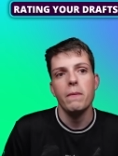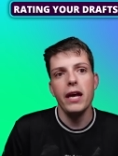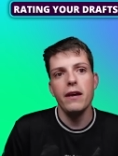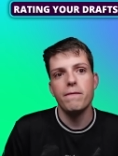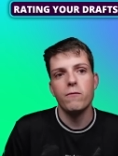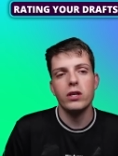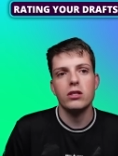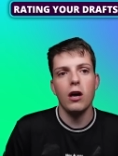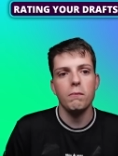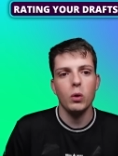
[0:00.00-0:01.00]
If, for
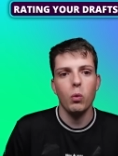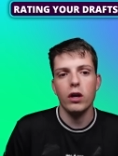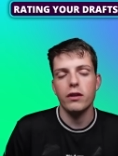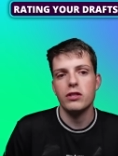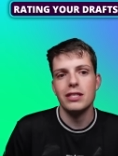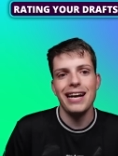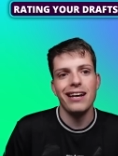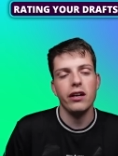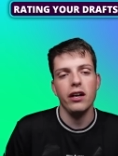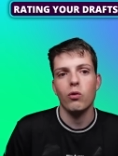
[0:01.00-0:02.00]
example, one of
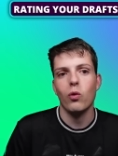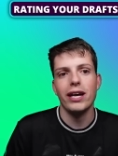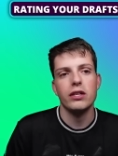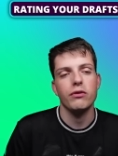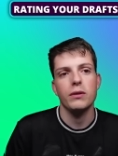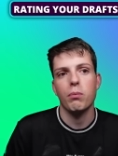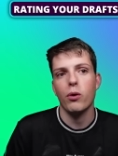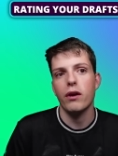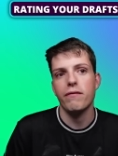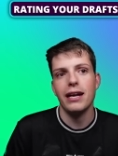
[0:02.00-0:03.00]
Saka, Rashford,
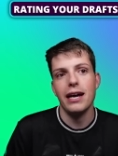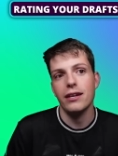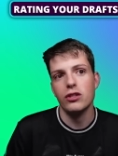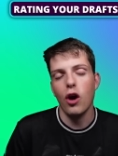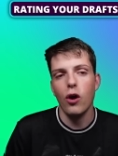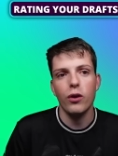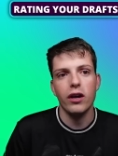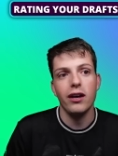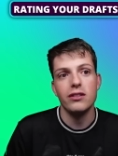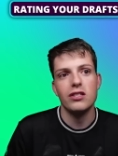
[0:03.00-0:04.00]
Bruno Fernandes,
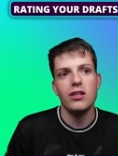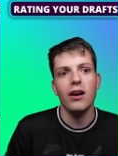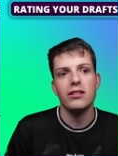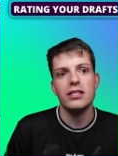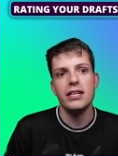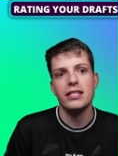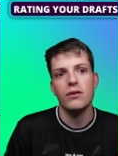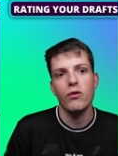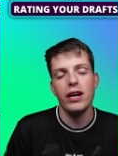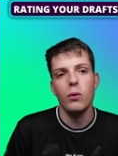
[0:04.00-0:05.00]
Odegaard starts the
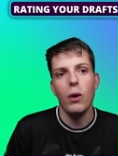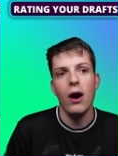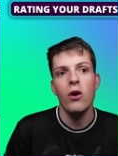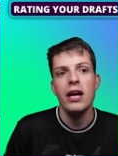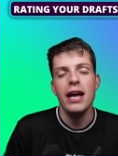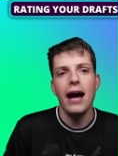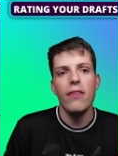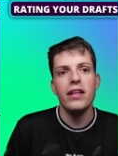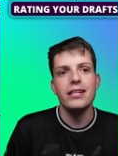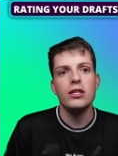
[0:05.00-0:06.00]
season really well,
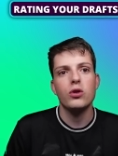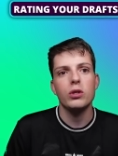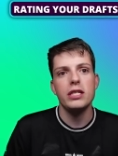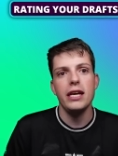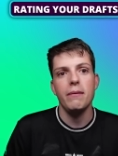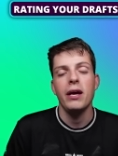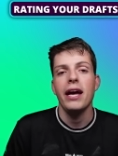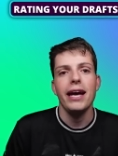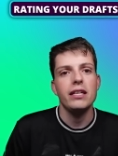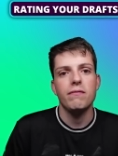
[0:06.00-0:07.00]
and this is your team,
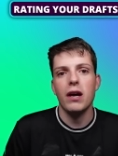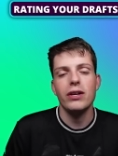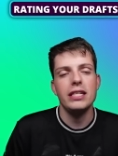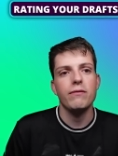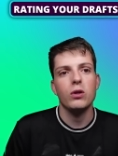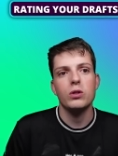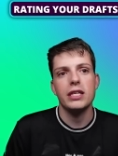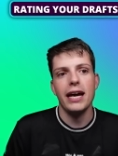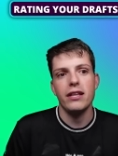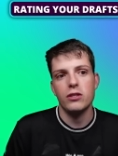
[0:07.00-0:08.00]
it's very difficult to
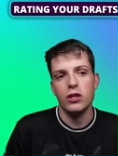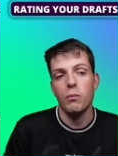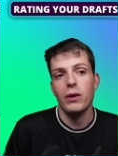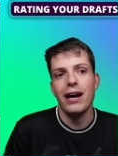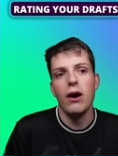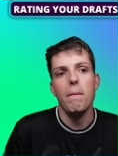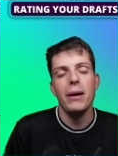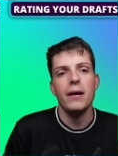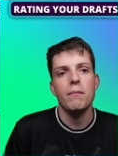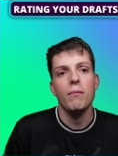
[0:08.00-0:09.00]
get to them without a
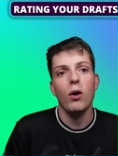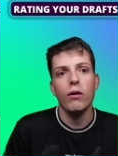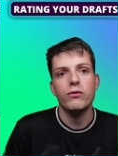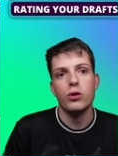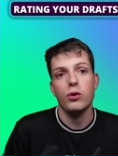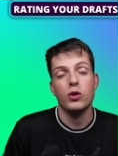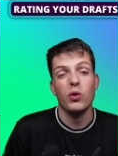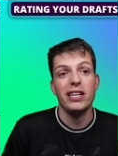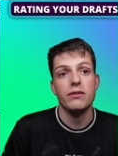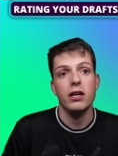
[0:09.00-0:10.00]
minimum of 2
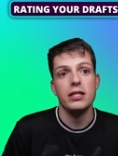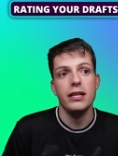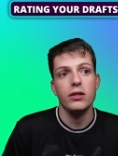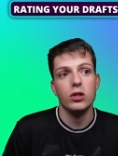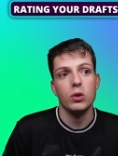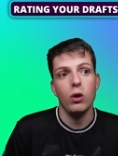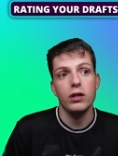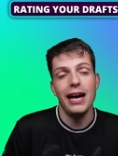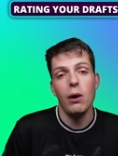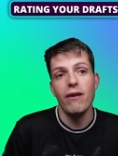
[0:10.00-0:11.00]
transfers in your
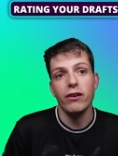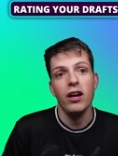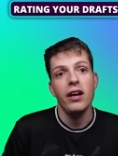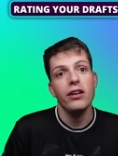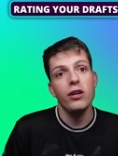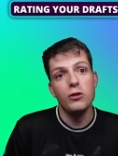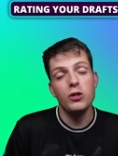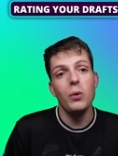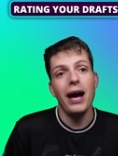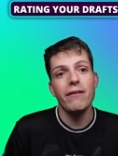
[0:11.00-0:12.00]
squad. However, you
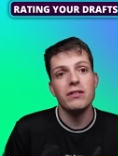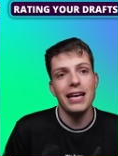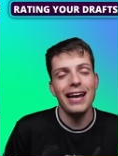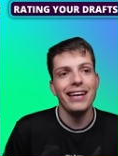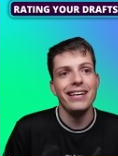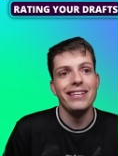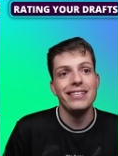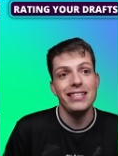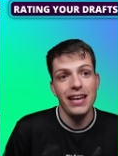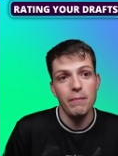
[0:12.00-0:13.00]
do have Salah in
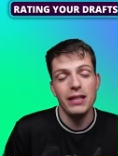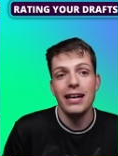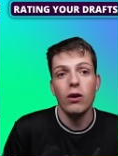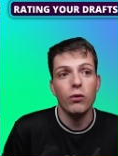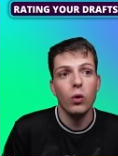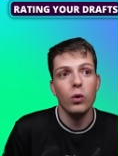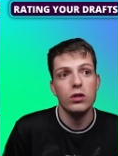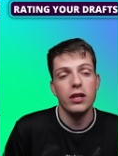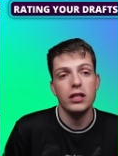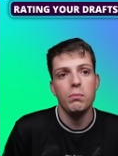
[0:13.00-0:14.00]
this team, and that, of course,
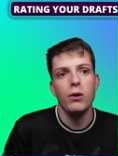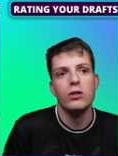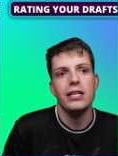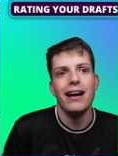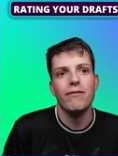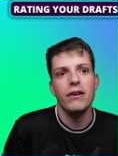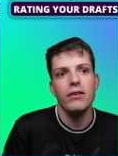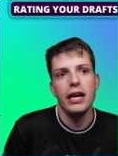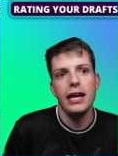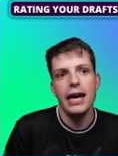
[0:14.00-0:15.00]
does boost it. I've given
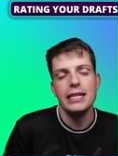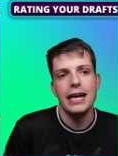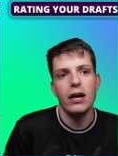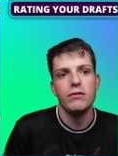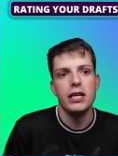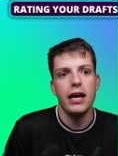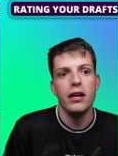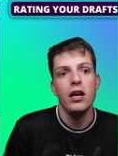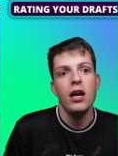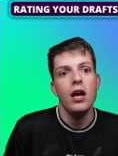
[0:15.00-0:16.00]
it an 8 out of 10.